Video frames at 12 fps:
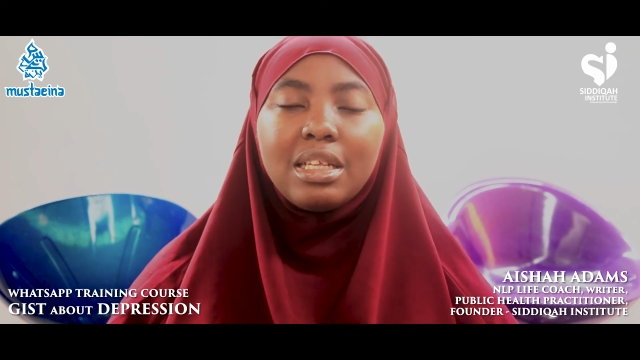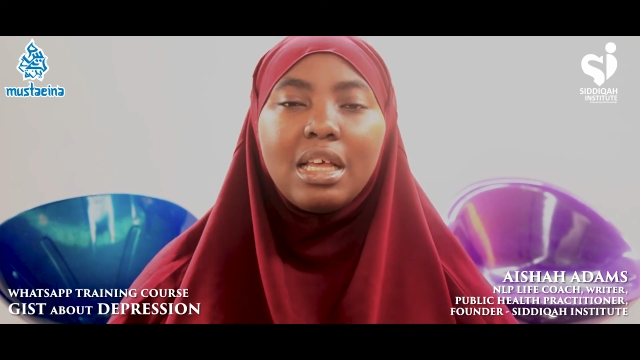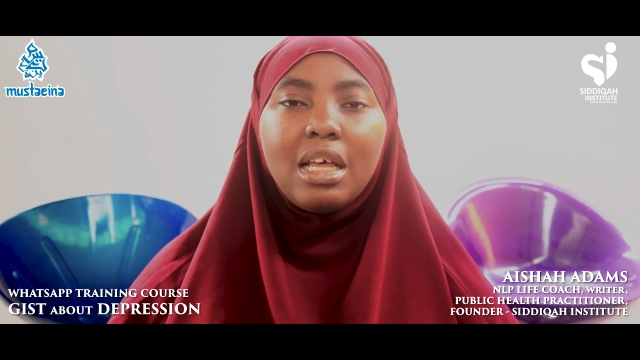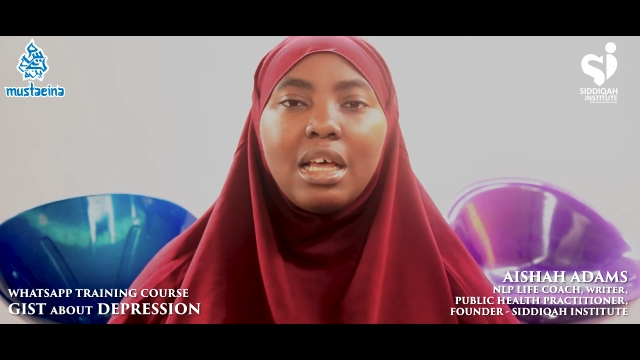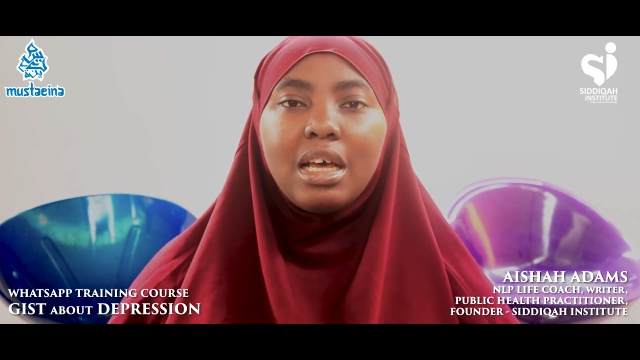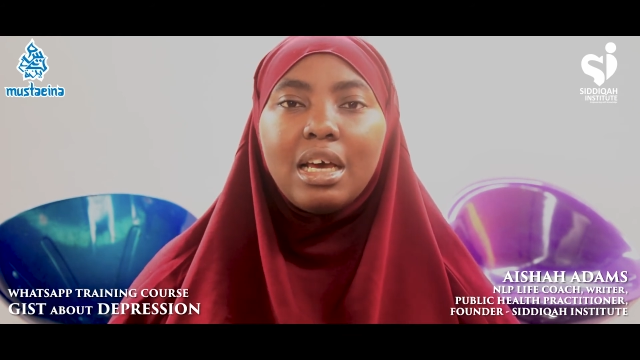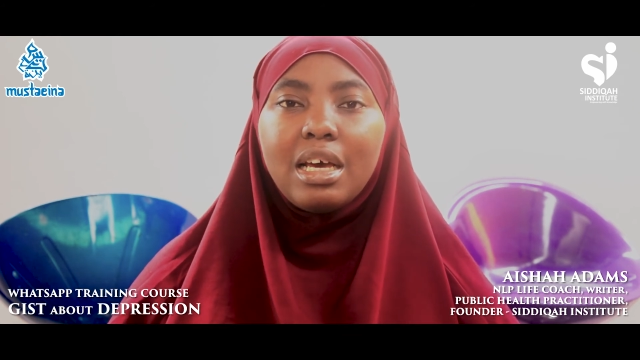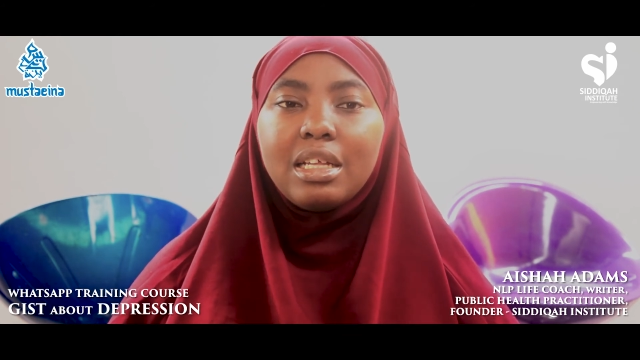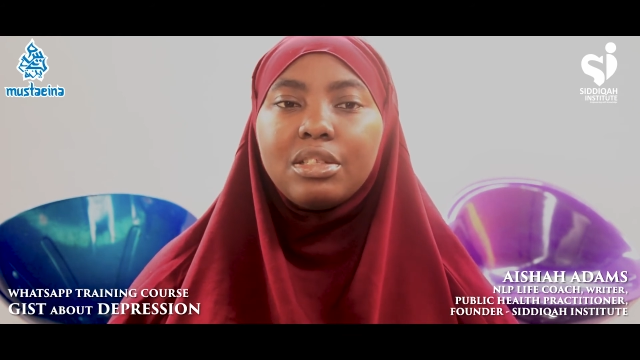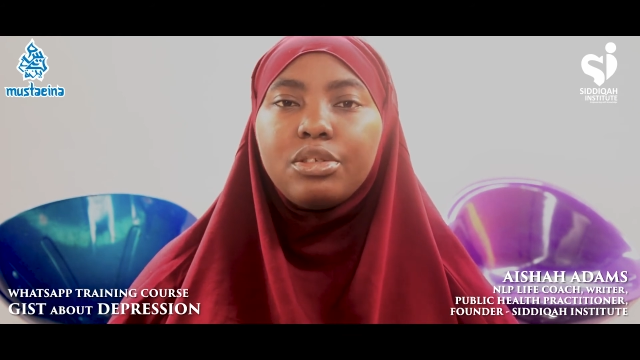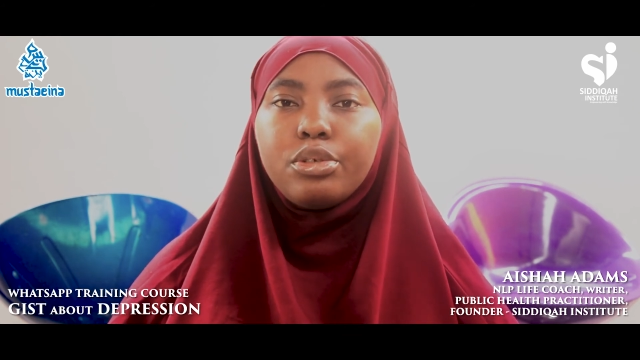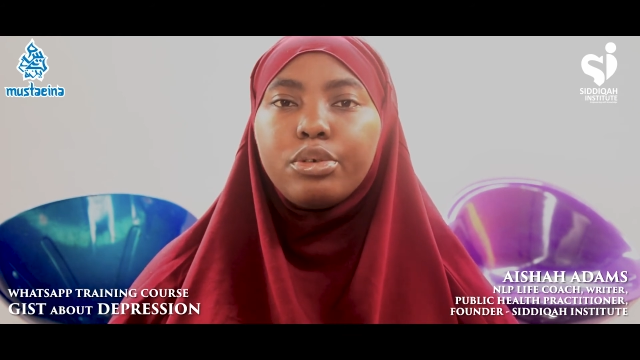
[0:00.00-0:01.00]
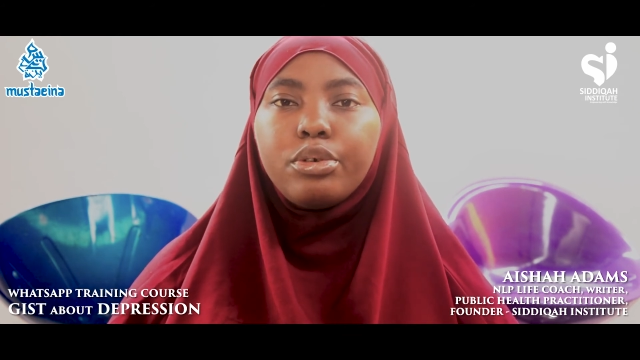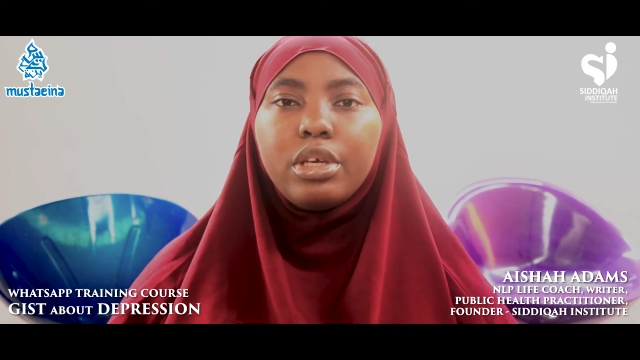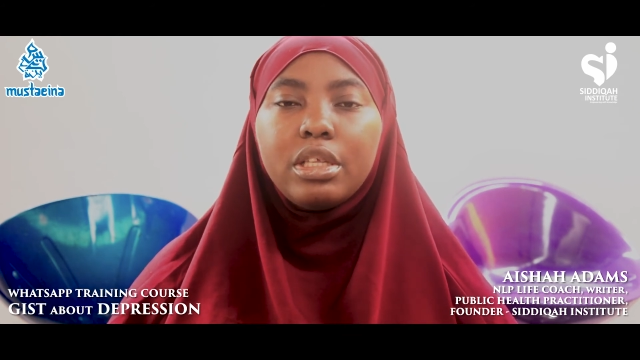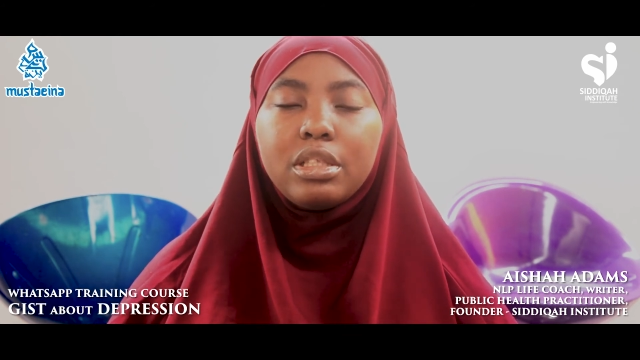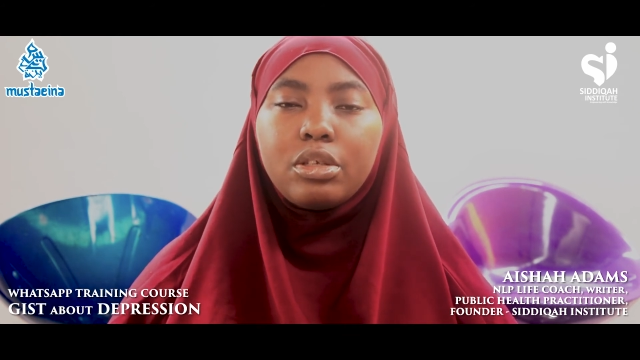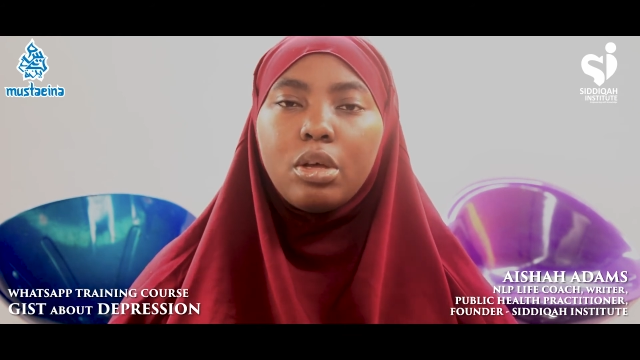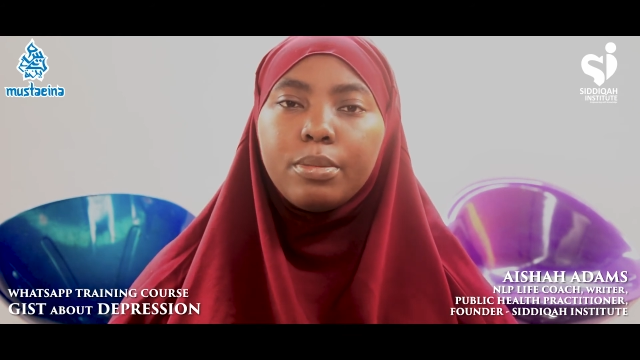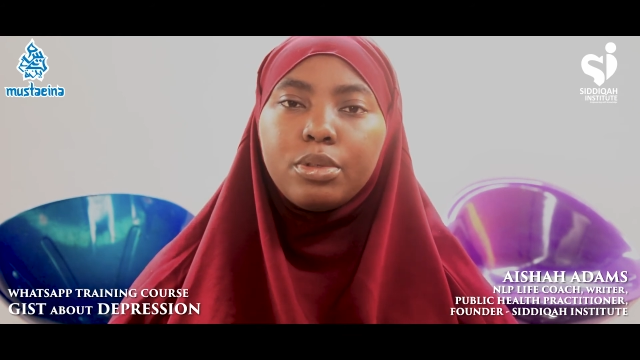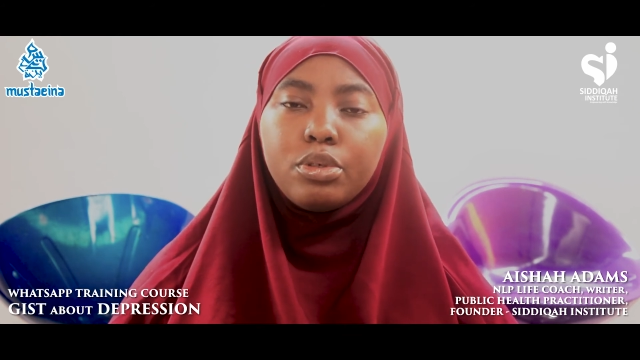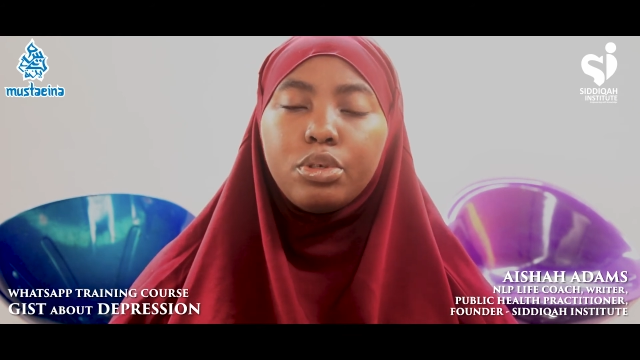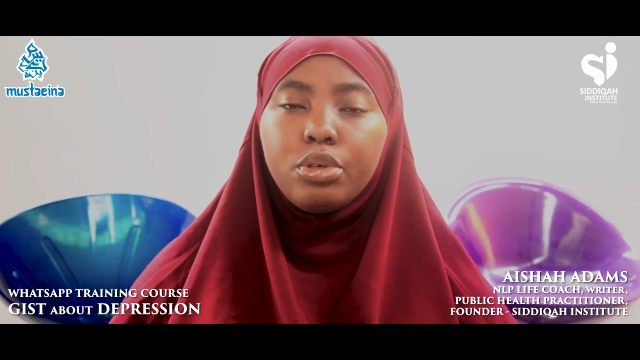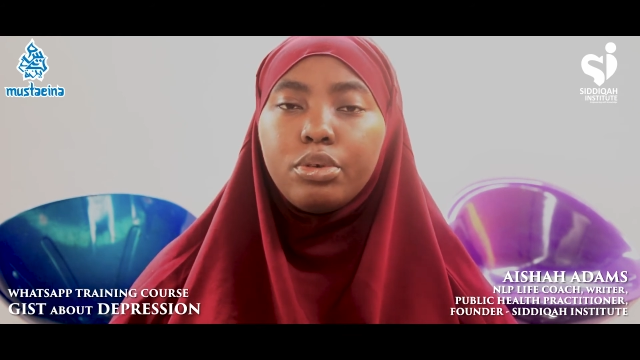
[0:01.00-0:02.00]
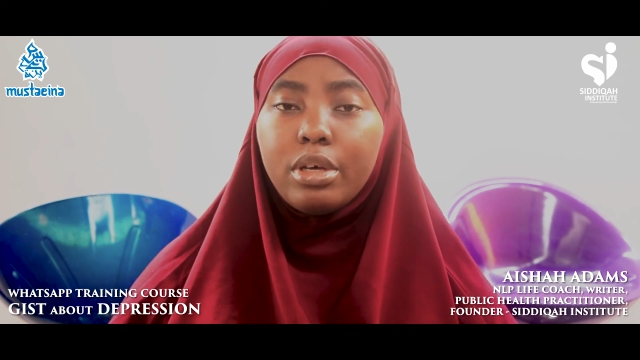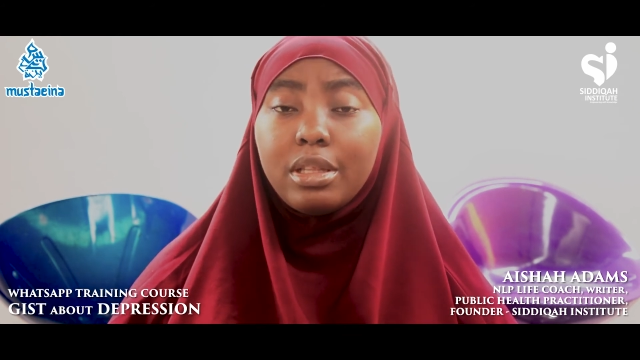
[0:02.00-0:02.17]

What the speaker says: And so it comes to you